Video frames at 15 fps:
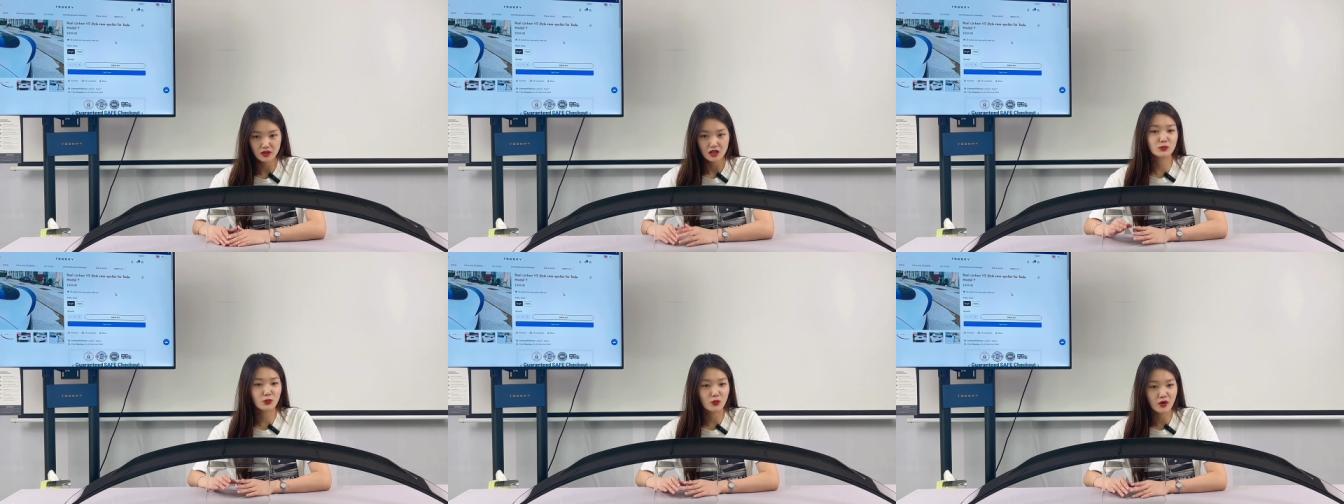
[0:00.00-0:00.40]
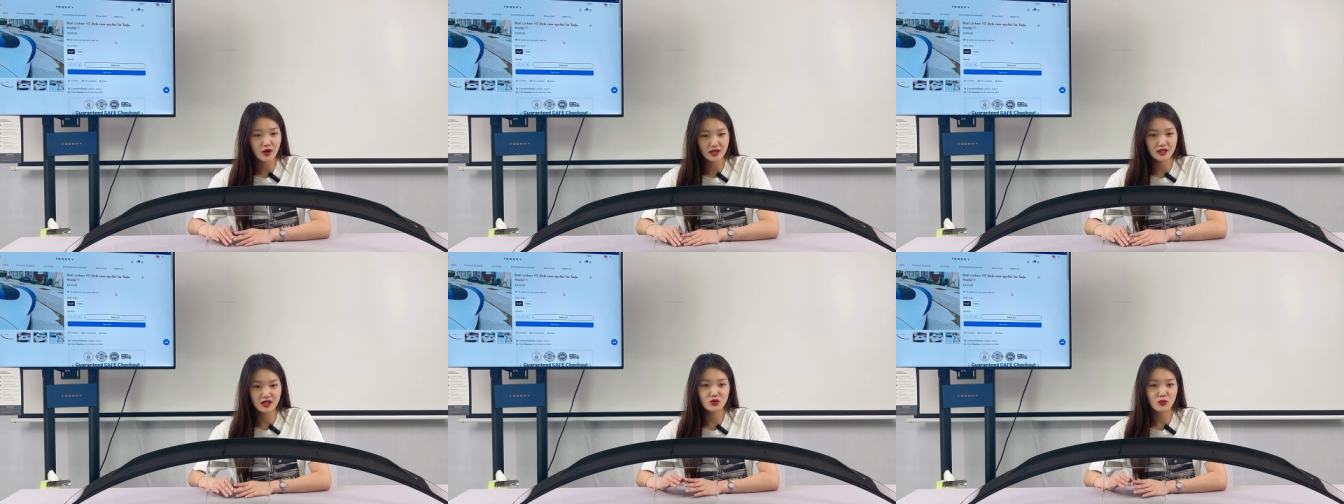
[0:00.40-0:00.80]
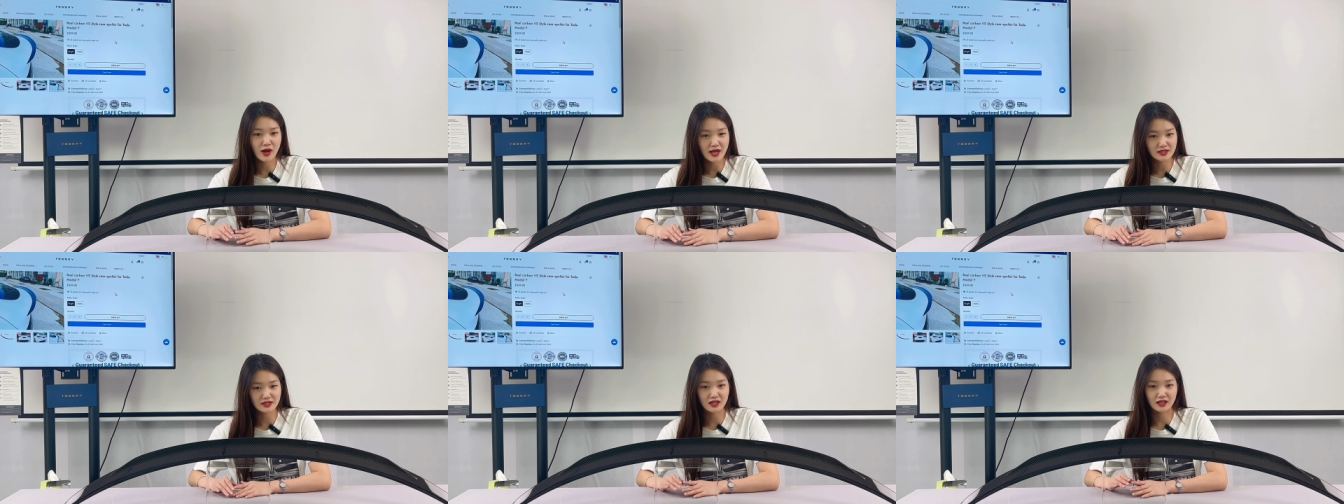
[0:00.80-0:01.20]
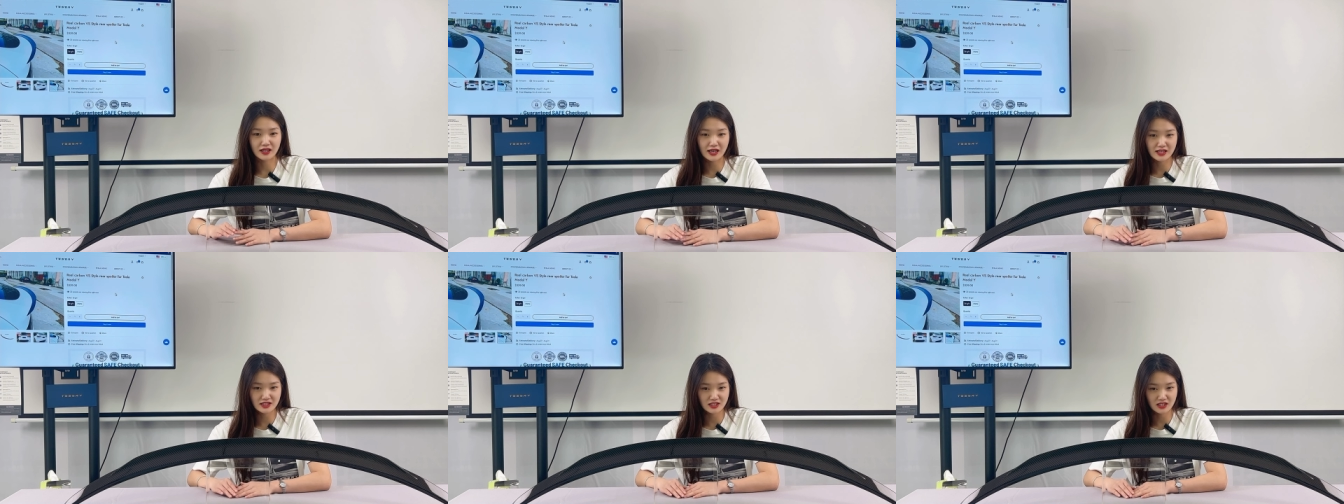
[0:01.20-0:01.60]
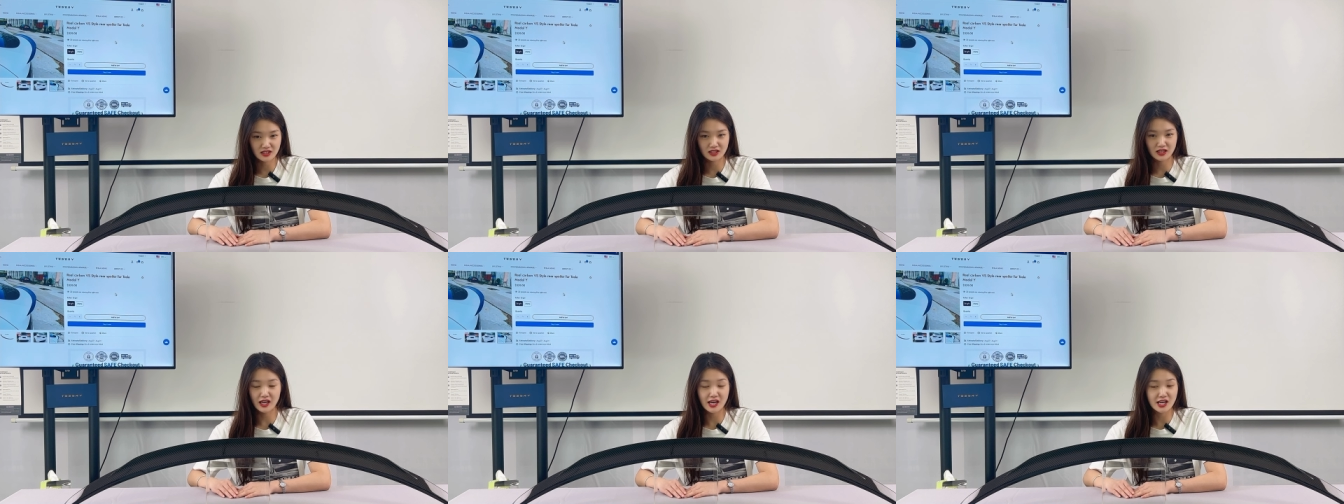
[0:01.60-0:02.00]
Spoiler rests against
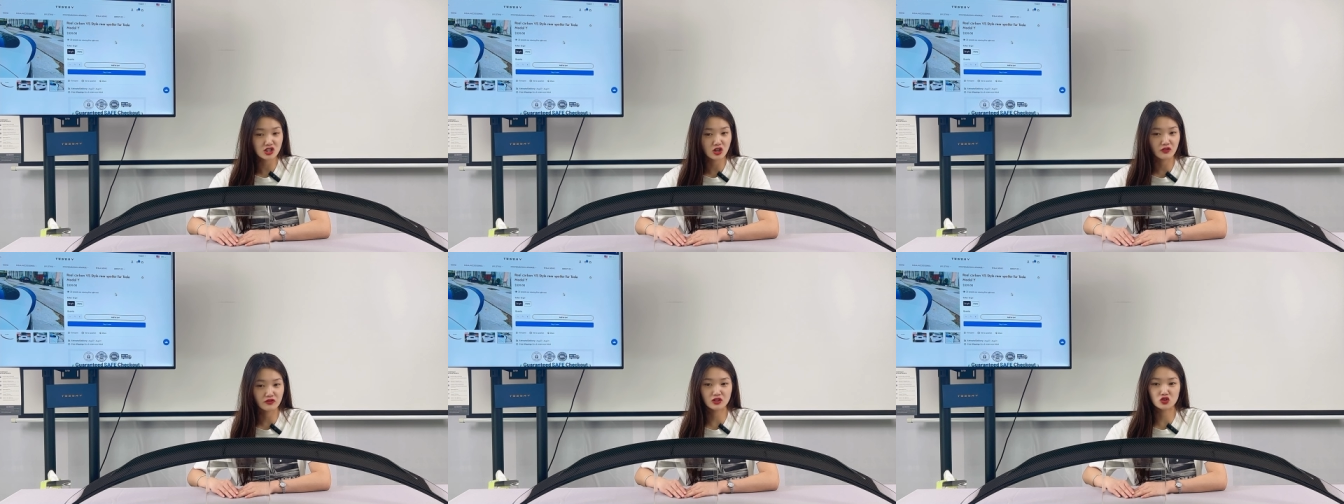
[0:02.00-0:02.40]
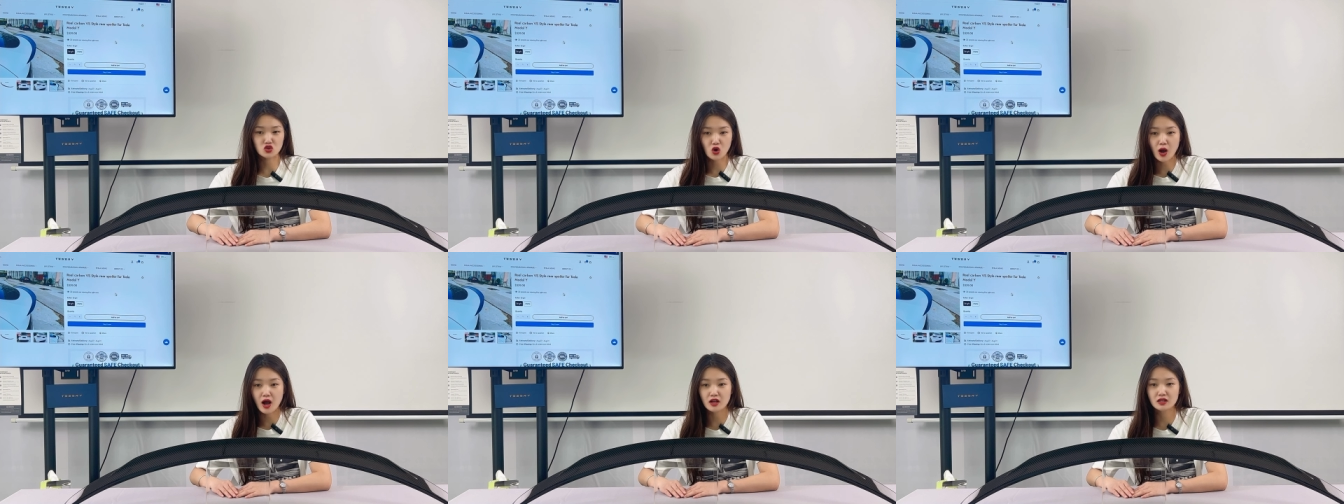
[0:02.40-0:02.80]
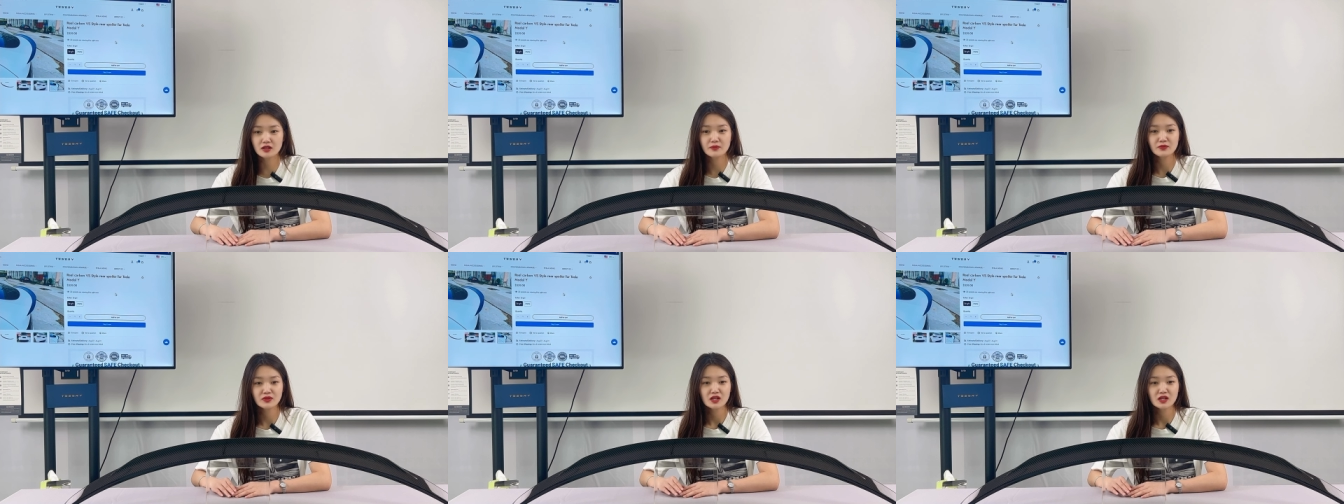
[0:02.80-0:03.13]
the edge of the trunk,